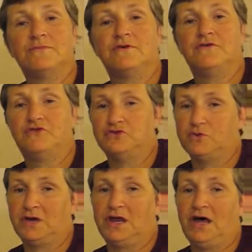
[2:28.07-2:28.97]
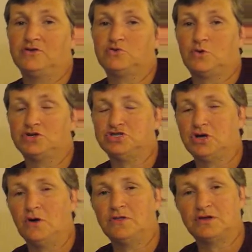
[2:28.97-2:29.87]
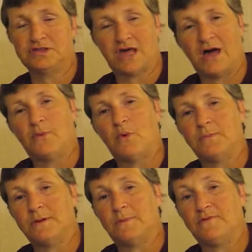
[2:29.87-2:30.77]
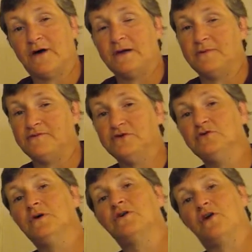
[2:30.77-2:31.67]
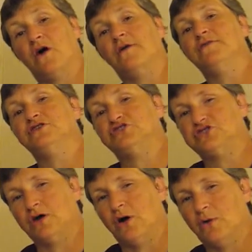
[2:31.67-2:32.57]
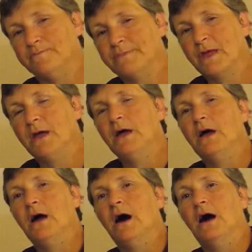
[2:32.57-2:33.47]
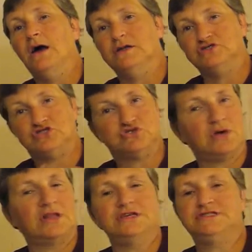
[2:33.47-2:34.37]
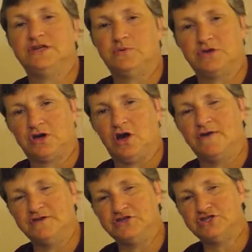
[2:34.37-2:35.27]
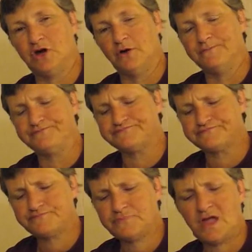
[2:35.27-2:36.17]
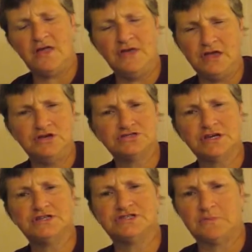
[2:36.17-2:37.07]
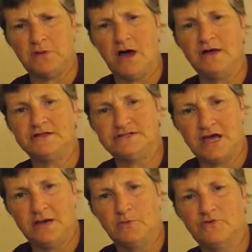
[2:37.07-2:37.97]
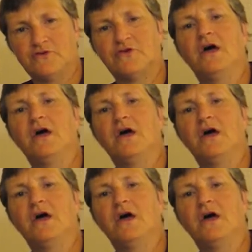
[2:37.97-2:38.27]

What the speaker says: if you're doing an outdoor show. That won't be provided. But if you do a carving show and strictly stick with a carving show, they usually supply the tables